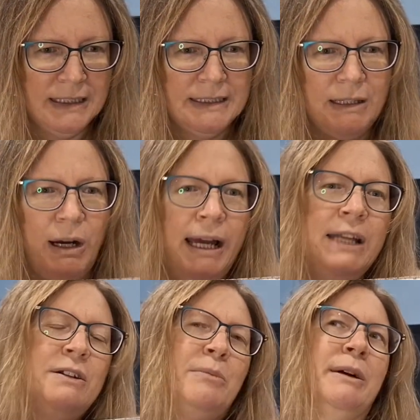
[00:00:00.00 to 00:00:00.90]
Now, I
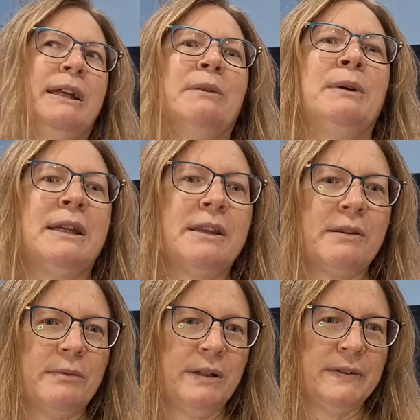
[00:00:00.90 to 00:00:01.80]
had trouble getting when I
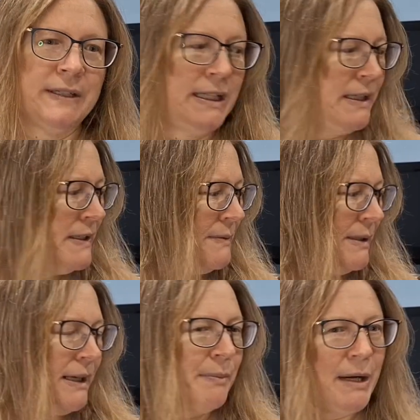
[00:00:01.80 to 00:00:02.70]
was kitting this one
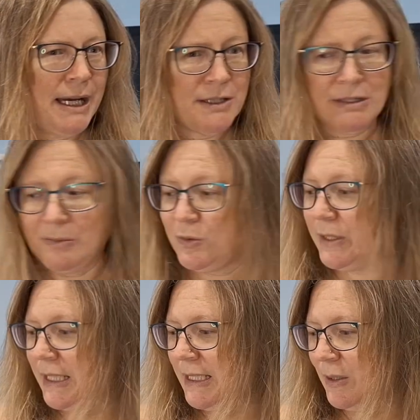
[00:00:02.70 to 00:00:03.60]
up, I had trouble
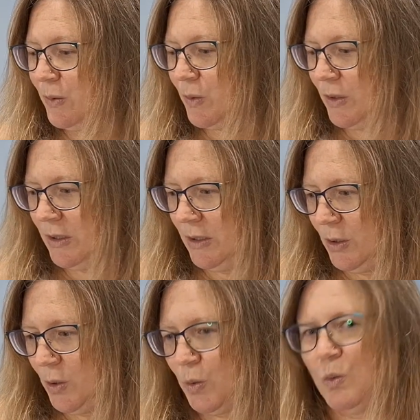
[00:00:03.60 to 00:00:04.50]
getting
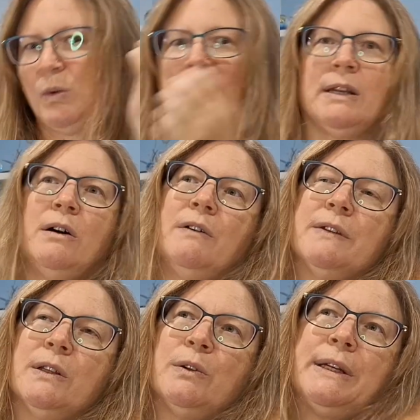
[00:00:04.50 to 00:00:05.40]
one of
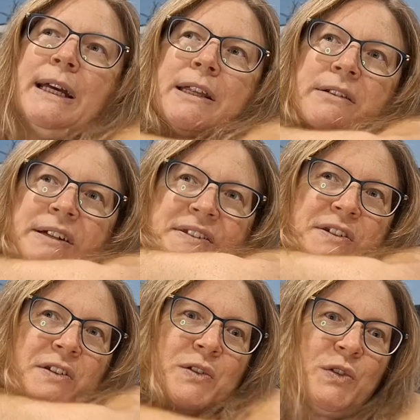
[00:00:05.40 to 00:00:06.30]
the Gloriana threads,
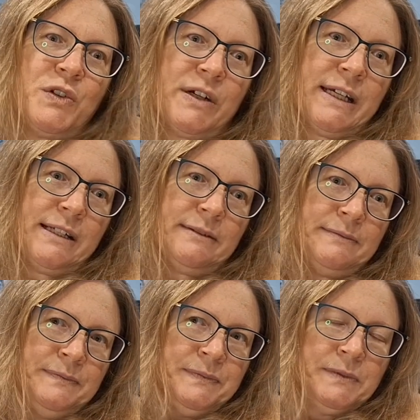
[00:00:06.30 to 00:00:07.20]
just could not get it.
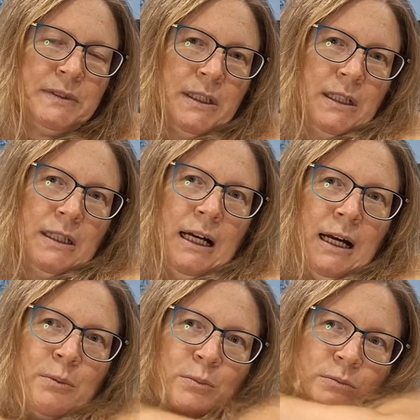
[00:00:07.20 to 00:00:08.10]

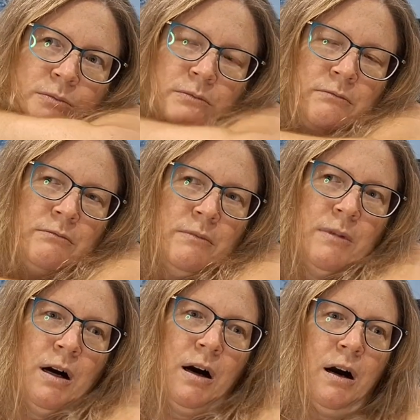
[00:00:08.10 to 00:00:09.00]

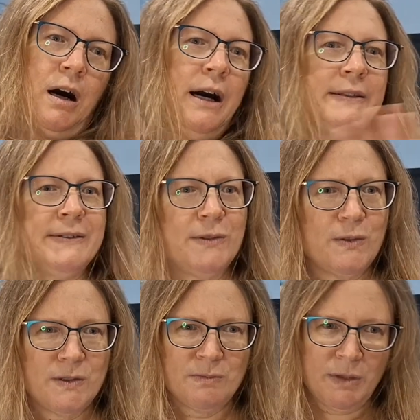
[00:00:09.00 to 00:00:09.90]
I
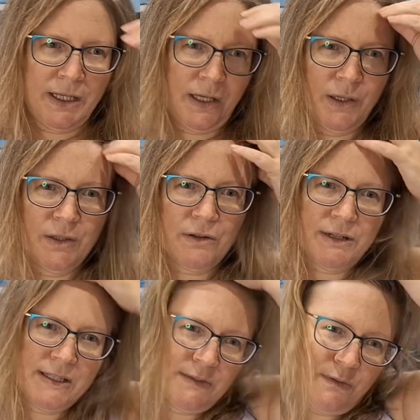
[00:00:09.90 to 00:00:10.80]
sourced my own
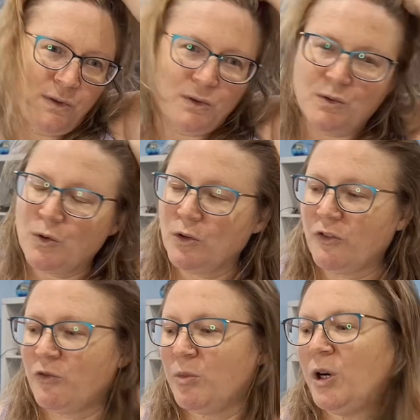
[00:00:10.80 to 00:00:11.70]
threads for all
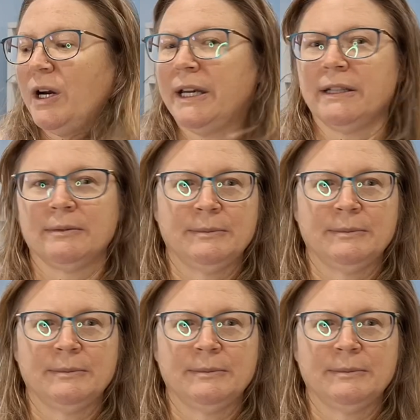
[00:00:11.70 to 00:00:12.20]
of my